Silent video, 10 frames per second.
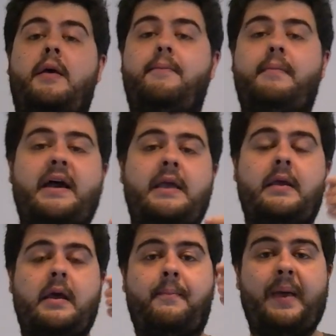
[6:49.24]
by
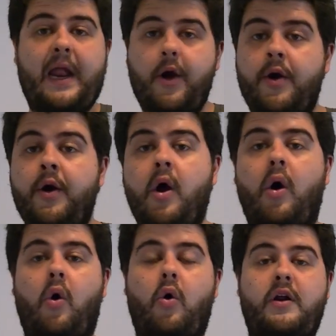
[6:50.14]
a pair
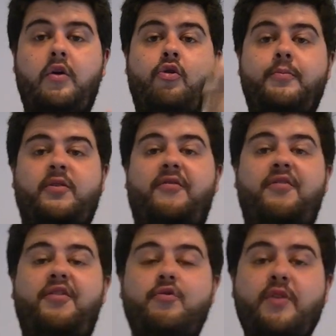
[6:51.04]
or in groups of
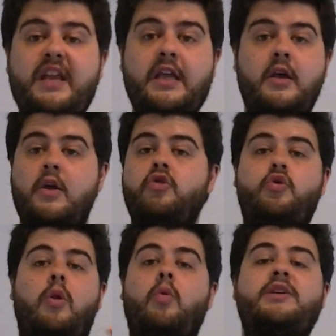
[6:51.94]
three.
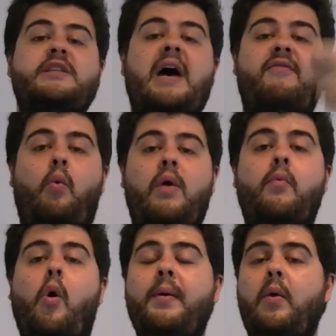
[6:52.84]
You always have one
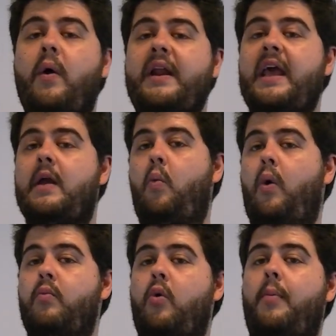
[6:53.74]
rope in one hand,
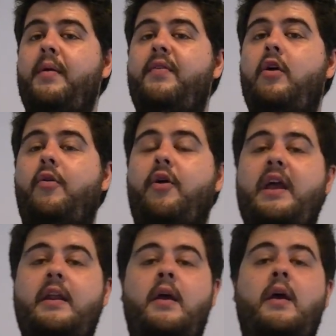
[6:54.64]
one rope in the other
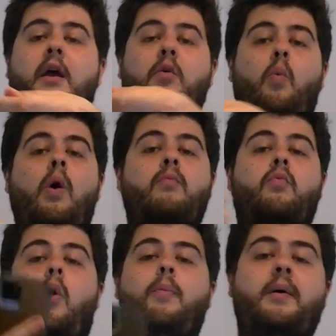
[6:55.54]
hand, and one
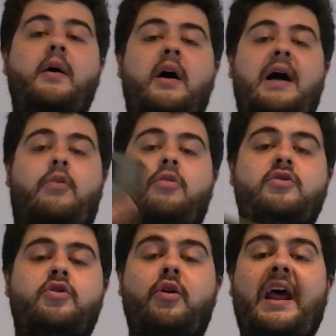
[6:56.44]
rope
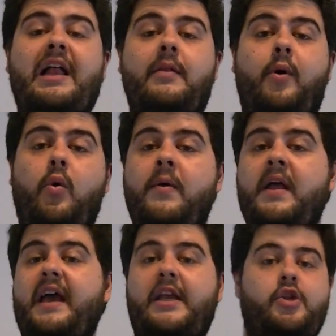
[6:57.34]
across your elbow.
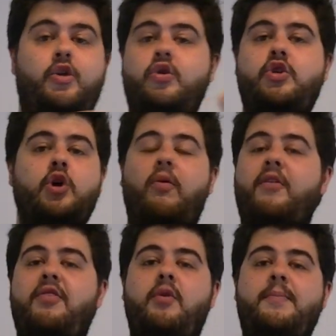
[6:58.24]
And you show
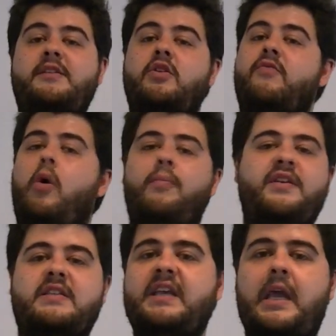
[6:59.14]
the three pieces of rope
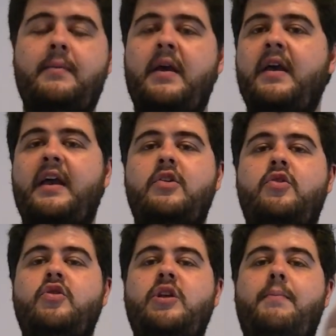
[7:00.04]
the same, and
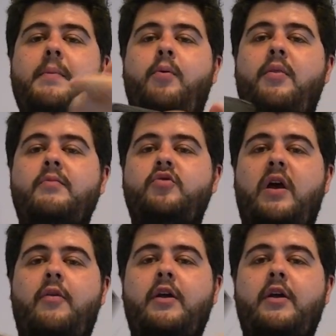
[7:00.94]
you simply put them together